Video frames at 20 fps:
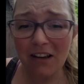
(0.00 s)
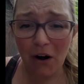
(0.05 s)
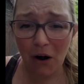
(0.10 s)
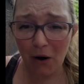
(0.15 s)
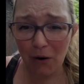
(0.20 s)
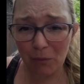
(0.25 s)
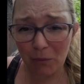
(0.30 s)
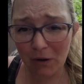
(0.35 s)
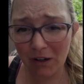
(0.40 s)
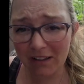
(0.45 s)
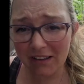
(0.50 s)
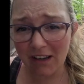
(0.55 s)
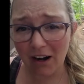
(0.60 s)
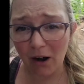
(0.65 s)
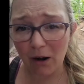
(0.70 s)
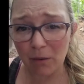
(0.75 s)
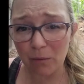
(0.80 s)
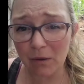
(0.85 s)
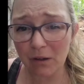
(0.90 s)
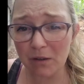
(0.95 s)
the artwork. The
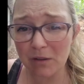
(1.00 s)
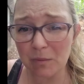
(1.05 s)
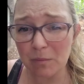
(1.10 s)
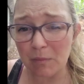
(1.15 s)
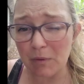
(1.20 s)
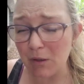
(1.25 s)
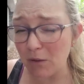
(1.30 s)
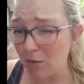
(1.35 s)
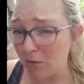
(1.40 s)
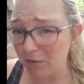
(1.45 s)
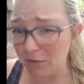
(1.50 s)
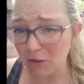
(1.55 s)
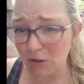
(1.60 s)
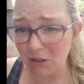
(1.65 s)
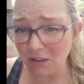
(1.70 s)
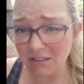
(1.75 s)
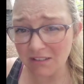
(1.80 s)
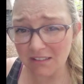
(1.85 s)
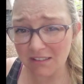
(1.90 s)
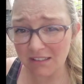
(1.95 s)
artwork is
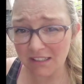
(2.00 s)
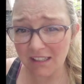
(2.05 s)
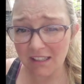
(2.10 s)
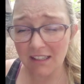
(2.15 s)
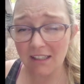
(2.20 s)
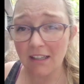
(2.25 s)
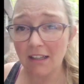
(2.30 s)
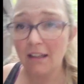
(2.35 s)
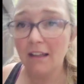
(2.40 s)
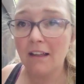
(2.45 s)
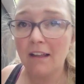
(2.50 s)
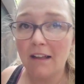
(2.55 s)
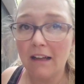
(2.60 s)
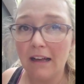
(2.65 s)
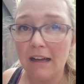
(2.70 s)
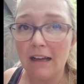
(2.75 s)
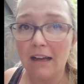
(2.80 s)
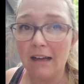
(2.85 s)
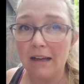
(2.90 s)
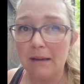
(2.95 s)
beautiful.
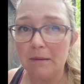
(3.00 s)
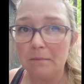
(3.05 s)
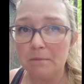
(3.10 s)
But